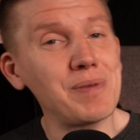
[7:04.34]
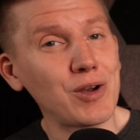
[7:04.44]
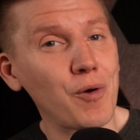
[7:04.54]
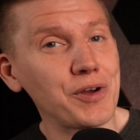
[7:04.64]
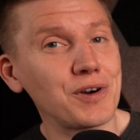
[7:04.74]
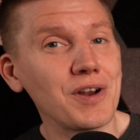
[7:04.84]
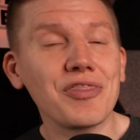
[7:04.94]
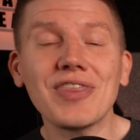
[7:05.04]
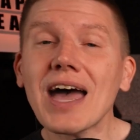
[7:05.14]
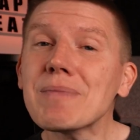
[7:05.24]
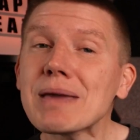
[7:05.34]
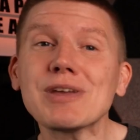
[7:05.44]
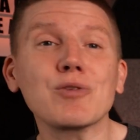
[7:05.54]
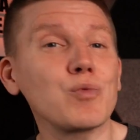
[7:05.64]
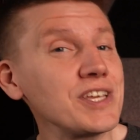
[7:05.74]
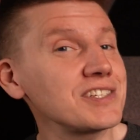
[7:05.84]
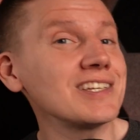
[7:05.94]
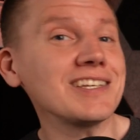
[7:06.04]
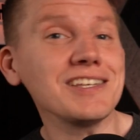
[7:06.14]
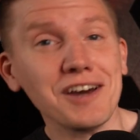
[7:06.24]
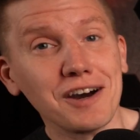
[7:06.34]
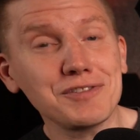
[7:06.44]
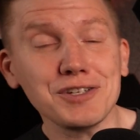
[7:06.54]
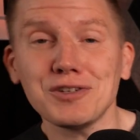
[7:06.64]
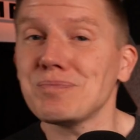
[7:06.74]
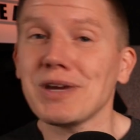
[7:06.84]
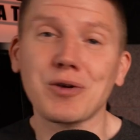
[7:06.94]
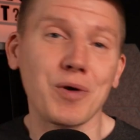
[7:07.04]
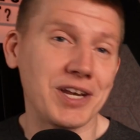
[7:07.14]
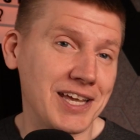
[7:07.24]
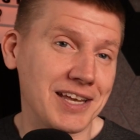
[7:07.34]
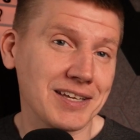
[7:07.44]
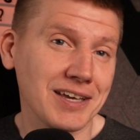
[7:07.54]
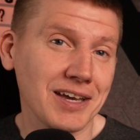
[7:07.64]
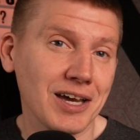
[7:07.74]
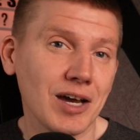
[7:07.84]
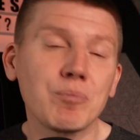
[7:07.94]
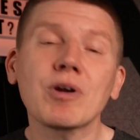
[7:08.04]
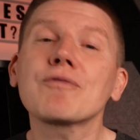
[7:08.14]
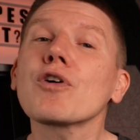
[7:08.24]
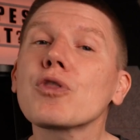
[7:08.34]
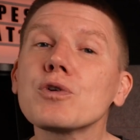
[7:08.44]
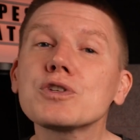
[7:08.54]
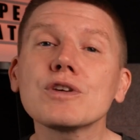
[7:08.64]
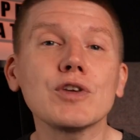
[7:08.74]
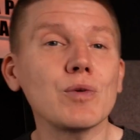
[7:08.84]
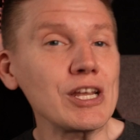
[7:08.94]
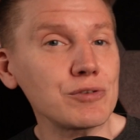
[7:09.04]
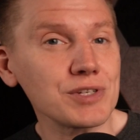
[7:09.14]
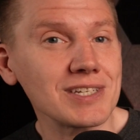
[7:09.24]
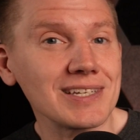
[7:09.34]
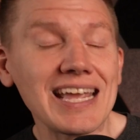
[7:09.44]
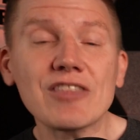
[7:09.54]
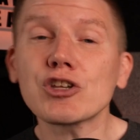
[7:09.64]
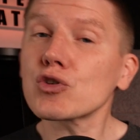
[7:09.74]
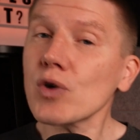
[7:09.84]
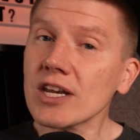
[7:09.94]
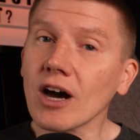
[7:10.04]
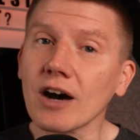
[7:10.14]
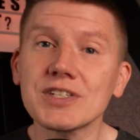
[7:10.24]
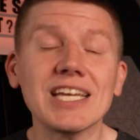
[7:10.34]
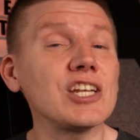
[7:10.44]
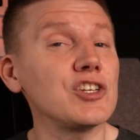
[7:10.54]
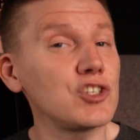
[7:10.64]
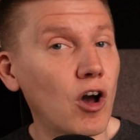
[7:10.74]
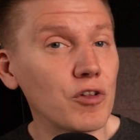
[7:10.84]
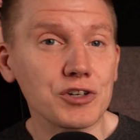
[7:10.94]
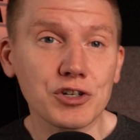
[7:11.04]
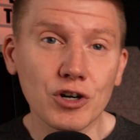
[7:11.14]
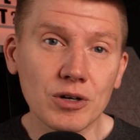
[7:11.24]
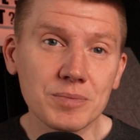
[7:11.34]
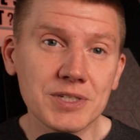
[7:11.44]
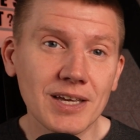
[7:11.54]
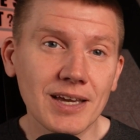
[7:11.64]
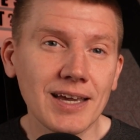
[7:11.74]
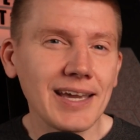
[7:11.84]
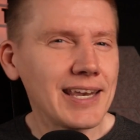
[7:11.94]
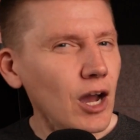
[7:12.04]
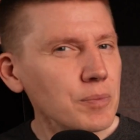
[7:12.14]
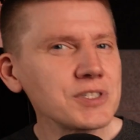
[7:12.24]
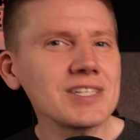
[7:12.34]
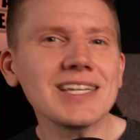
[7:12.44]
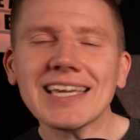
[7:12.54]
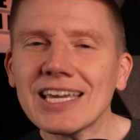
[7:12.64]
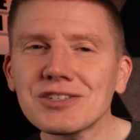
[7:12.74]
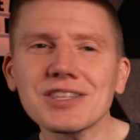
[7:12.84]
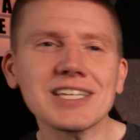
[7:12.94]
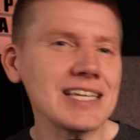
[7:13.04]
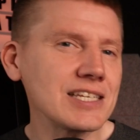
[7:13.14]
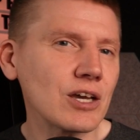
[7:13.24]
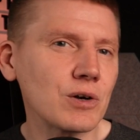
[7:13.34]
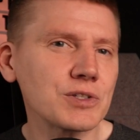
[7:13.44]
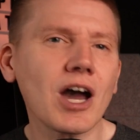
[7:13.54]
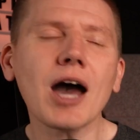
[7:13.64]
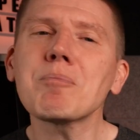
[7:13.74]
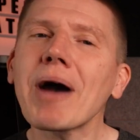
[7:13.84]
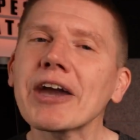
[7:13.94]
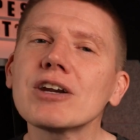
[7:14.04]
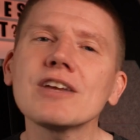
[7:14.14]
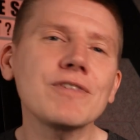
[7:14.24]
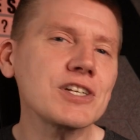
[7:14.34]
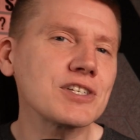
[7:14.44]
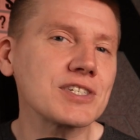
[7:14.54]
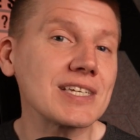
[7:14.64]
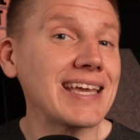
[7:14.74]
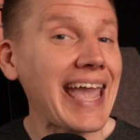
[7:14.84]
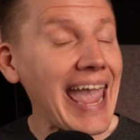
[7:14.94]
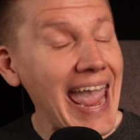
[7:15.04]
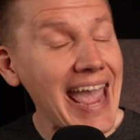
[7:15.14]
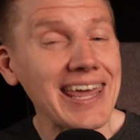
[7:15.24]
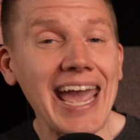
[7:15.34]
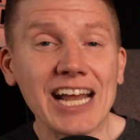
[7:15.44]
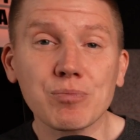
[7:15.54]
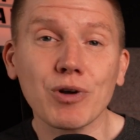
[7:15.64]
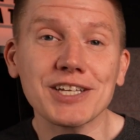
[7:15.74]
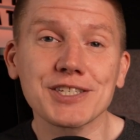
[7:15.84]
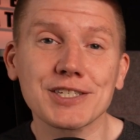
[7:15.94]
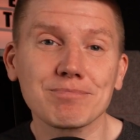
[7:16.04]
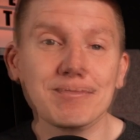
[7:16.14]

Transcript: Bitcoiner, that may be reason enough to use Bitcoin Heat. But for those of you interested in the trade offs in dollar terms, it helps to dig into the details on miner efficiency and hash price.